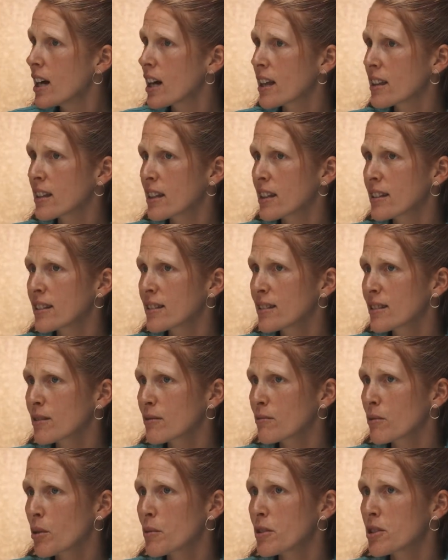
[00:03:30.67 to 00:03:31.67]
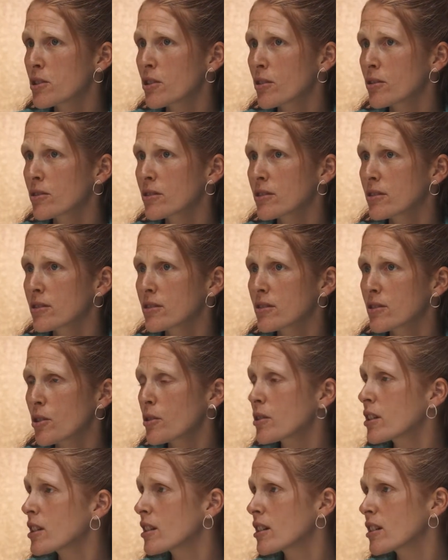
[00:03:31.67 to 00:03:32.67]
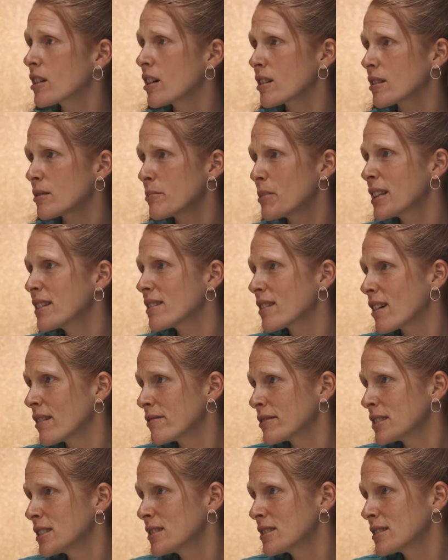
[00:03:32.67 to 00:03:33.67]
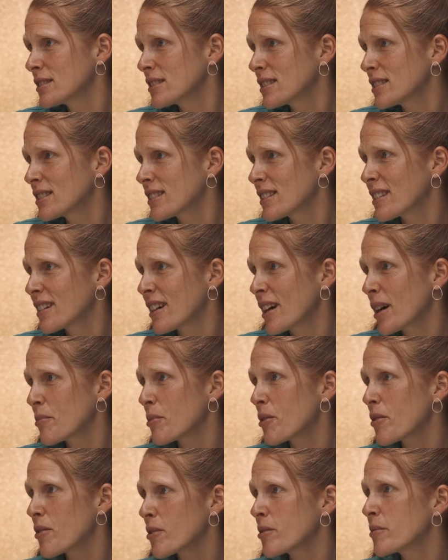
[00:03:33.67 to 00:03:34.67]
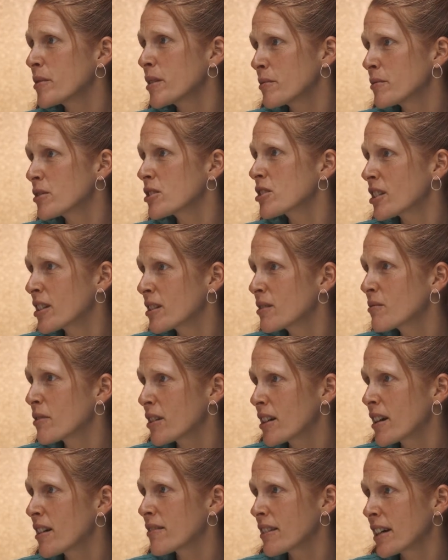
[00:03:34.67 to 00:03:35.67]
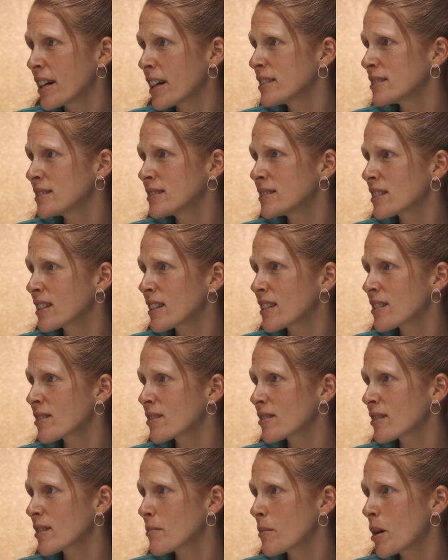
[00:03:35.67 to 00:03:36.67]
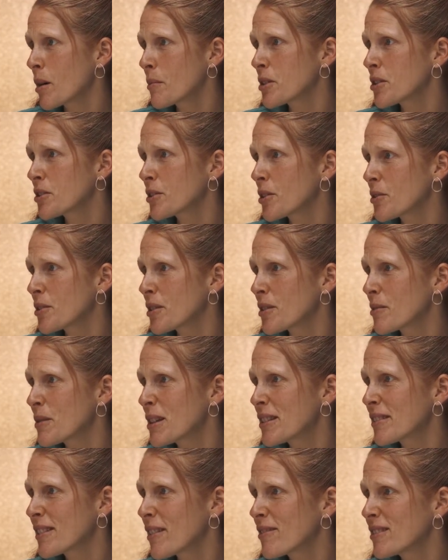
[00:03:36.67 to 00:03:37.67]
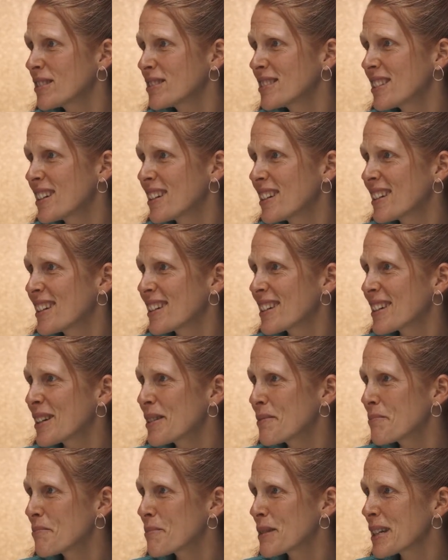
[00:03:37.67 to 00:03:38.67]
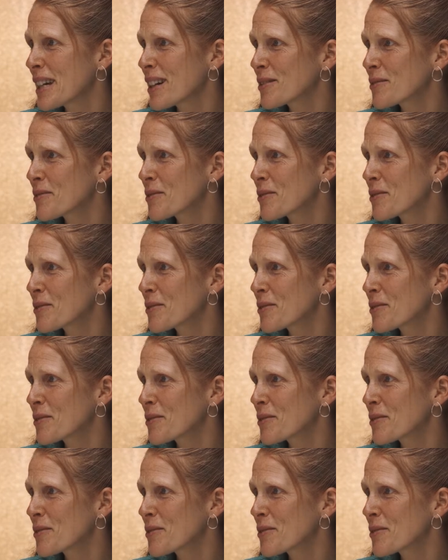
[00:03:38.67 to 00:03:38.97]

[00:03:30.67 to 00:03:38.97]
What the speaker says: And then what we jokingly call the pizza oven, the hyperthermia machine. We have that. And kids will say, Mom, are you going in the pizza oven? Mm-hmm. Yep, be out in